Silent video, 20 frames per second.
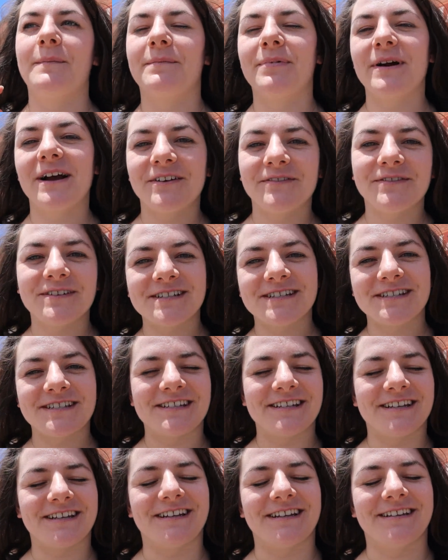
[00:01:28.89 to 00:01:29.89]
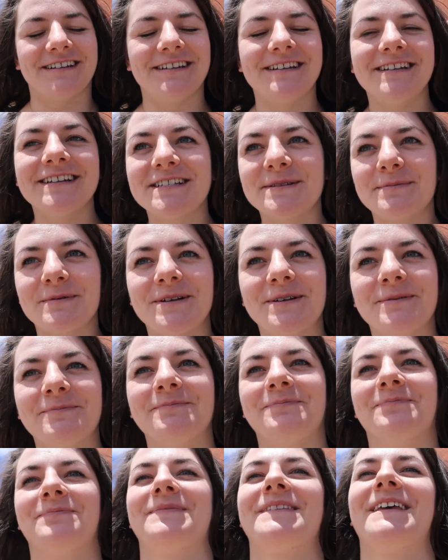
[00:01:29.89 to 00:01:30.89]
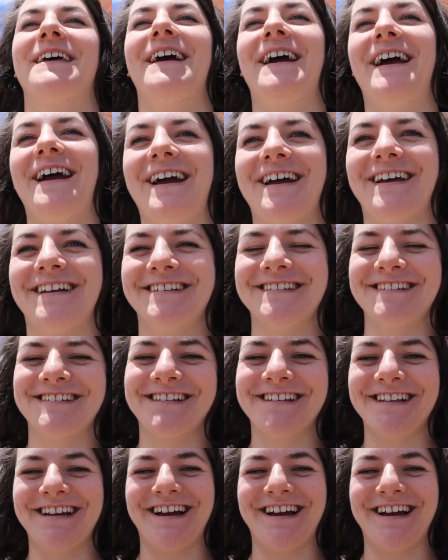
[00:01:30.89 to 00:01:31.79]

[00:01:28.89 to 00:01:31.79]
breakfast in Gisborne, and